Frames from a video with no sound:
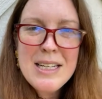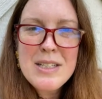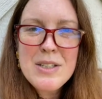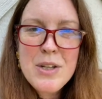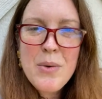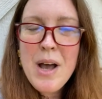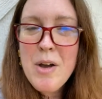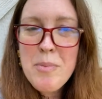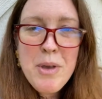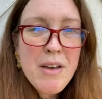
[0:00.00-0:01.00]
So I
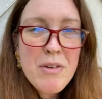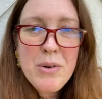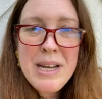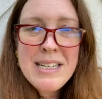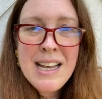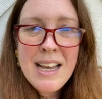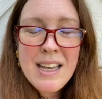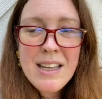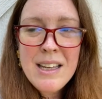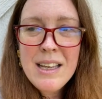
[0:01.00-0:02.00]
hope you have a great
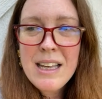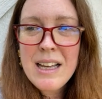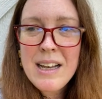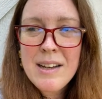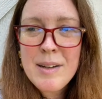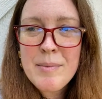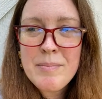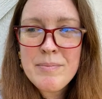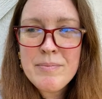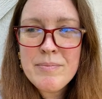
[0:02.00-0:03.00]
day.
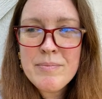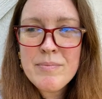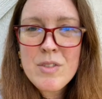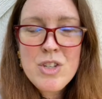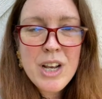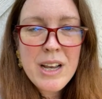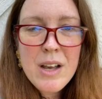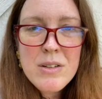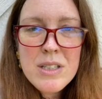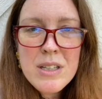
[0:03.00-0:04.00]
Um, check
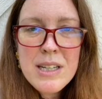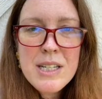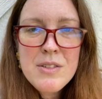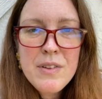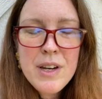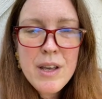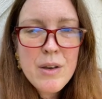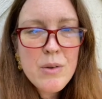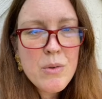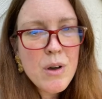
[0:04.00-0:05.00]
out Sunday's
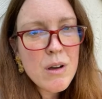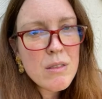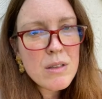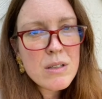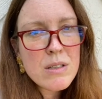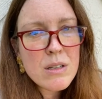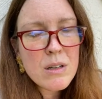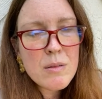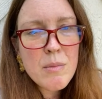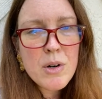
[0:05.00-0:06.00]
video on the
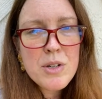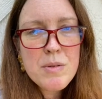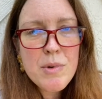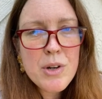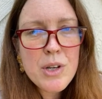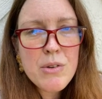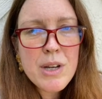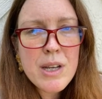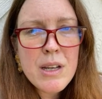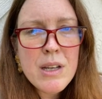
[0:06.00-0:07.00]
Sun, Mars,
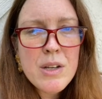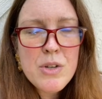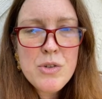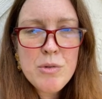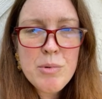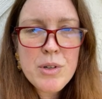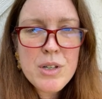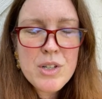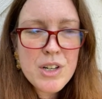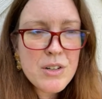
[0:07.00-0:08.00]
Mercury triple
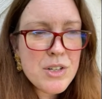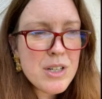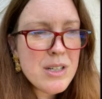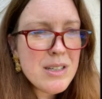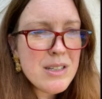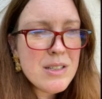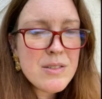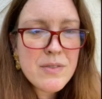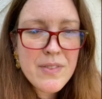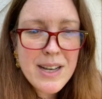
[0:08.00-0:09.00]
conjunction.
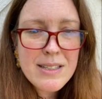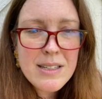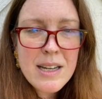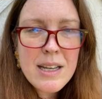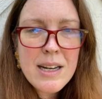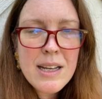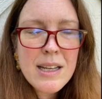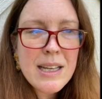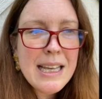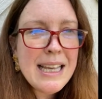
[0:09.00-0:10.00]
It's fascinating.